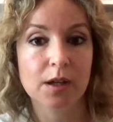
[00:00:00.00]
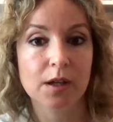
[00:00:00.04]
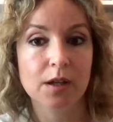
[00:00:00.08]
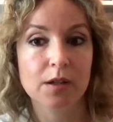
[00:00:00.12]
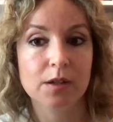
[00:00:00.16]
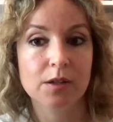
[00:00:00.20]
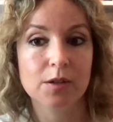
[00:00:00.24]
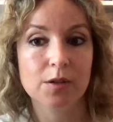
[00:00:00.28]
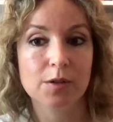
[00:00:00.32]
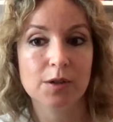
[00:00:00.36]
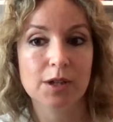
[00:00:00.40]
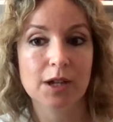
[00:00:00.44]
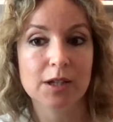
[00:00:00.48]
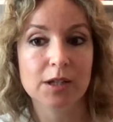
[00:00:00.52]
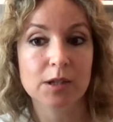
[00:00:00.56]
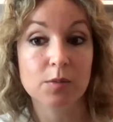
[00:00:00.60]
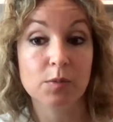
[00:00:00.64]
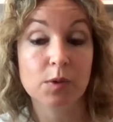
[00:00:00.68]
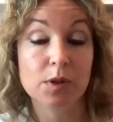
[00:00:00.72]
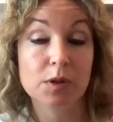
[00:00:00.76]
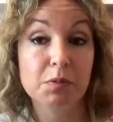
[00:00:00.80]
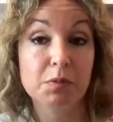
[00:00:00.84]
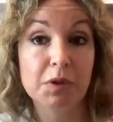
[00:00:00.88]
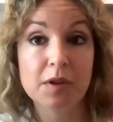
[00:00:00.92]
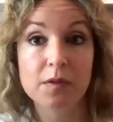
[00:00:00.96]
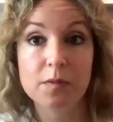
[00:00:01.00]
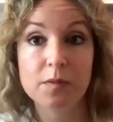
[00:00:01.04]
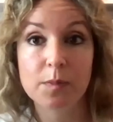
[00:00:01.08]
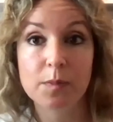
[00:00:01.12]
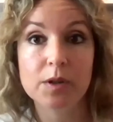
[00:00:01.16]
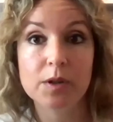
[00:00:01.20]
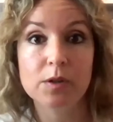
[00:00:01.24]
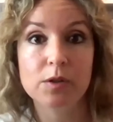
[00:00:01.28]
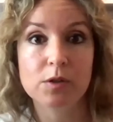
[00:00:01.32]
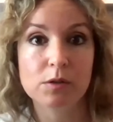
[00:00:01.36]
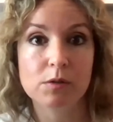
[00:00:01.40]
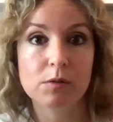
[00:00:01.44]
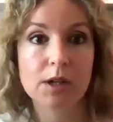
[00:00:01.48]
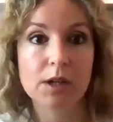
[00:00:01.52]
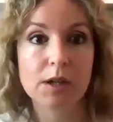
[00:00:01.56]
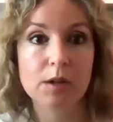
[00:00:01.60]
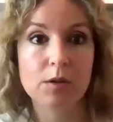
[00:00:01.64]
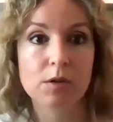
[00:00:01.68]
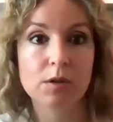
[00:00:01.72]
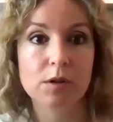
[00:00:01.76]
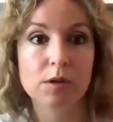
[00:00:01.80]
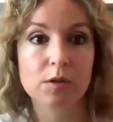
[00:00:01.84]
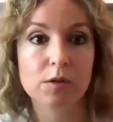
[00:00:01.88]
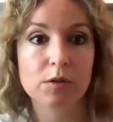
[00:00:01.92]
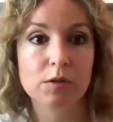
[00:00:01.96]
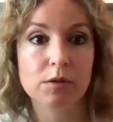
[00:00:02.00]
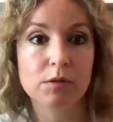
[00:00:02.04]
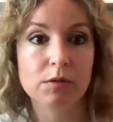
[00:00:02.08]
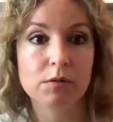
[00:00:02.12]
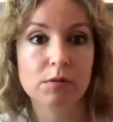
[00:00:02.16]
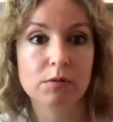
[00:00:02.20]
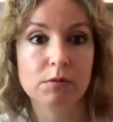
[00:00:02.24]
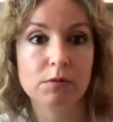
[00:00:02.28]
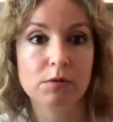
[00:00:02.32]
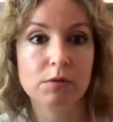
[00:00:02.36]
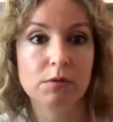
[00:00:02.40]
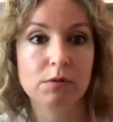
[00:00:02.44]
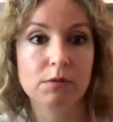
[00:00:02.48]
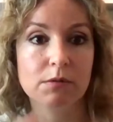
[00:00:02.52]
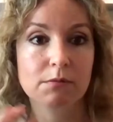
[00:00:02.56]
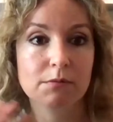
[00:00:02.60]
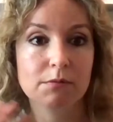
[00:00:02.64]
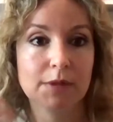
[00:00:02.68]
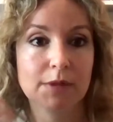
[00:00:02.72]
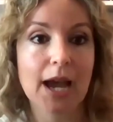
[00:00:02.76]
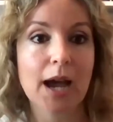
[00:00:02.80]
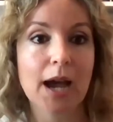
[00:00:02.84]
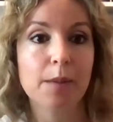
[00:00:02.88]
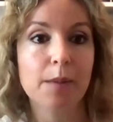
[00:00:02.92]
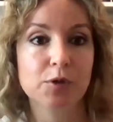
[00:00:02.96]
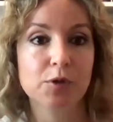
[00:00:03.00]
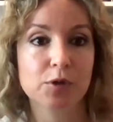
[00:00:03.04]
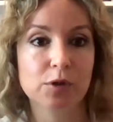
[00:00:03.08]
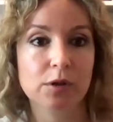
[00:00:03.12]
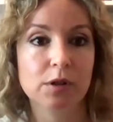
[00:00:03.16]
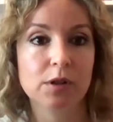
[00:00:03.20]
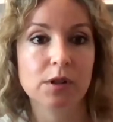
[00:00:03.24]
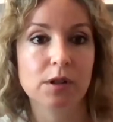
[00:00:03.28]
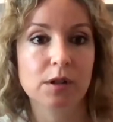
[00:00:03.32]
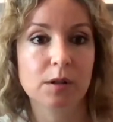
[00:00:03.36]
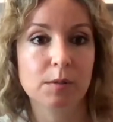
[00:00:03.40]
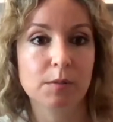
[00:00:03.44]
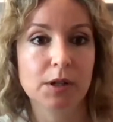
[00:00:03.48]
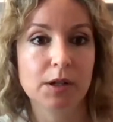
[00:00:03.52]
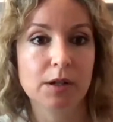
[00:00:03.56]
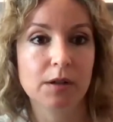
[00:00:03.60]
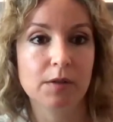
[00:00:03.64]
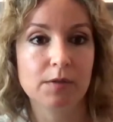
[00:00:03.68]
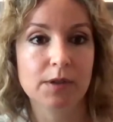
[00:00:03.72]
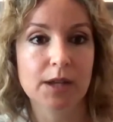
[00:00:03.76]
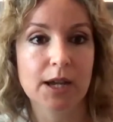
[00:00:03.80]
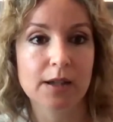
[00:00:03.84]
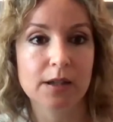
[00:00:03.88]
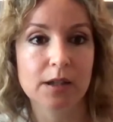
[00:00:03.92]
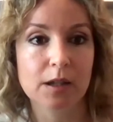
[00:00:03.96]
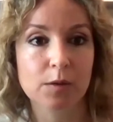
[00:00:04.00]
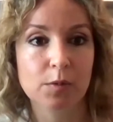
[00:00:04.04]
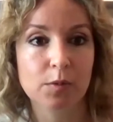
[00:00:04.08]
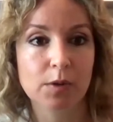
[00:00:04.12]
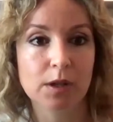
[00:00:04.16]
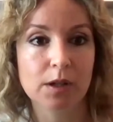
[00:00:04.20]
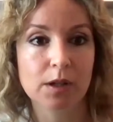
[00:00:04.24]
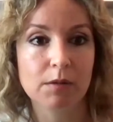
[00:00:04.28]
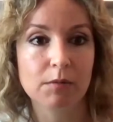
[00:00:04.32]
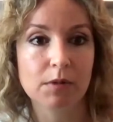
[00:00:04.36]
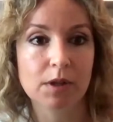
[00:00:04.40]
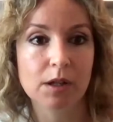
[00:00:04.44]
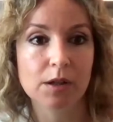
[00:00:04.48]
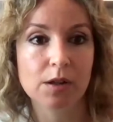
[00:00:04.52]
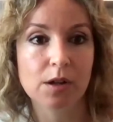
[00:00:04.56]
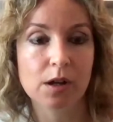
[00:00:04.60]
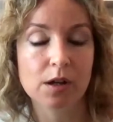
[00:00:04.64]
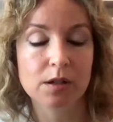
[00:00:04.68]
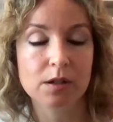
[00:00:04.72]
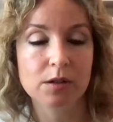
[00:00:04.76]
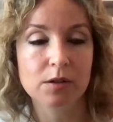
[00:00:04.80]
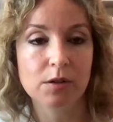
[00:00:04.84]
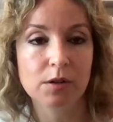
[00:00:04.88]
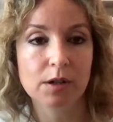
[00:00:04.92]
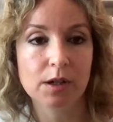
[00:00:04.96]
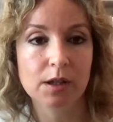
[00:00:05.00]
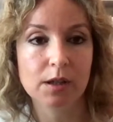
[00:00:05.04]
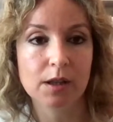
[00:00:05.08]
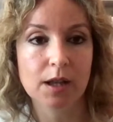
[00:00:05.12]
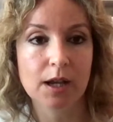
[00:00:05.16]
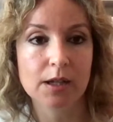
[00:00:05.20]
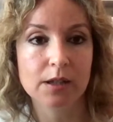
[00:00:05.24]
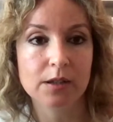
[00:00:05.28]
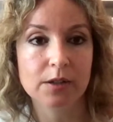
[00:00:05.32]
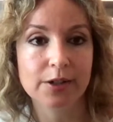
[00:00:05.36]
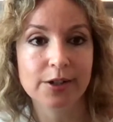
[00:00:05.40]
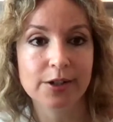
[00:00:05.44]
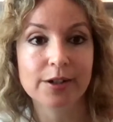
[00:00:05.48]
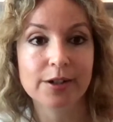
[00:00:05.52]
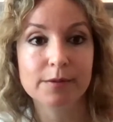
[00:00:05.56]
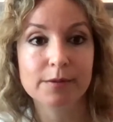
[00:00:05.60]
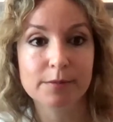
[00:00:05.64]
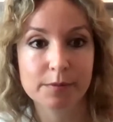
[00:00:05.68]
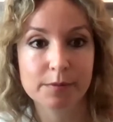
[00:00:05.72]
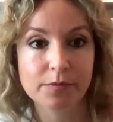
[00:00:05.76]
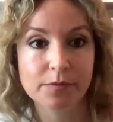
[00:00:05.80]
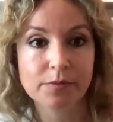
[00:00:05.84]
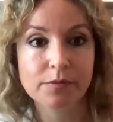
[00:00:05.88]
So that's what we've been doing in order to to capture a little bit of that that we we lost during last year.